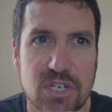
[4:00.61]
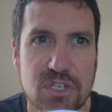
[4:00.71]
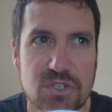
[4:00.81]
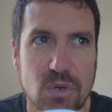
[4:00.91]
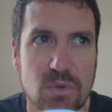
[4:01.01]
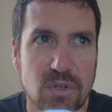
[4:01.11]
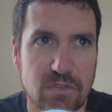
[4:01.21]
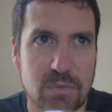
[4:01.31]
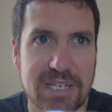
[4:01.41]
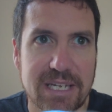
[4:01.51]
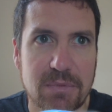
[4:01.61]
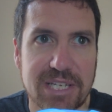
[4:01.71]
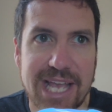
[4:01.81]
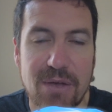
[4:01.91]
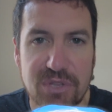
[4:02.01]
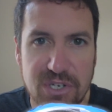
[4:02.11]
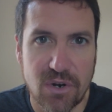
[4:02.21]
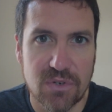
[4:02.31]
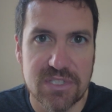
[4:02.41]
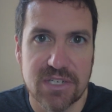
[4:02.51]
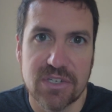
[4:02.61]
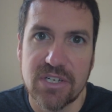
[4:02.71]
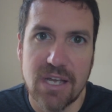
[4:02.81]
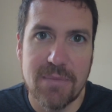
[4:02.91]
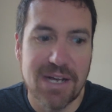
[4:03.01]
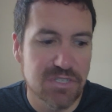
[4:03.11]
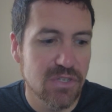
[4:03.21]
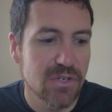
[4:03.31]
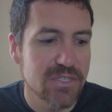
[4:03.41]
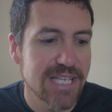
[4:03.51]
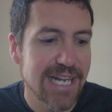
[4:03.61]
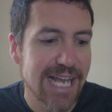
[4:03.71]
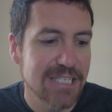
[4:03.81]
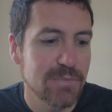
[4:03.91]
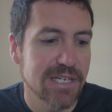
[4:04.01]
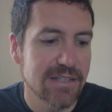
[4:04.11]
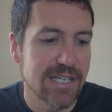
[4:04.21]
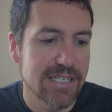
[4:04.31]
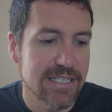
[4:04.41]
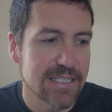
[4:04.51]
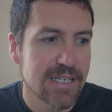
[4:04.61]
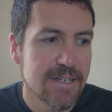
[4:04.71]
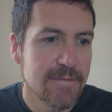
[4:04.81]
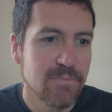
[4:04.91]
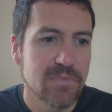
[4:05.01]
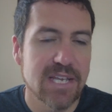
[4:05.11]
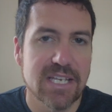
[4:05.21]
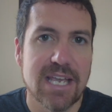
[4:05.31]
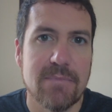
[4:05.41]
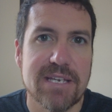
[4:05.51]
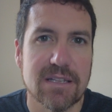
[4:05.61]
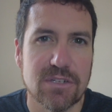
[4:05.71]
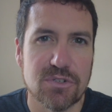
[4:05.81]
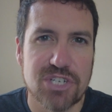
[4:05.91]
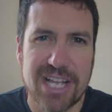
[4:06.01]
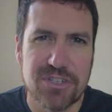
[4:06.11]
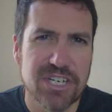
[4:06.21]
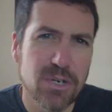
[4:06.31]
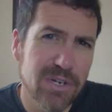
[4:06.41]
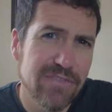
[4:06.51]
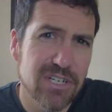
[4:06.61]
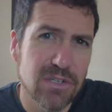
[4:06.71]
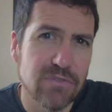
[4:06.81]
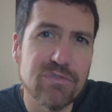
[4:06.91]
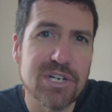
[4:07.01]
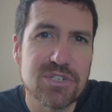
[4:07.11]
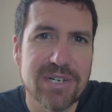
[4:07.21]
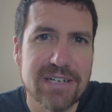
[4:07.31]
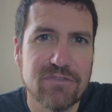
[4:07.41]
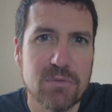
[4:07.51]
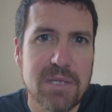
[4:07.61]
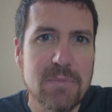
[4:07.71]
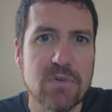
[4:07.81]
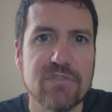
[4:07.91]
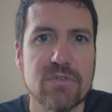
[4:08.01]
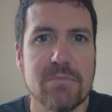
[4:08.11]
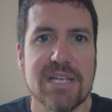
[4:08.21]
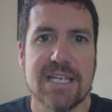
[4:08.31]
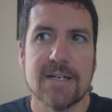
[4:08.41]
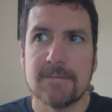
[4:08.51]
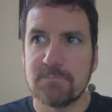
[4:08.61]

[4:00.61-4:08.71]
control over being able to count the cards that are going to come out. So there is that aspect that can be a little challenging or even a little frustrating for people. For me,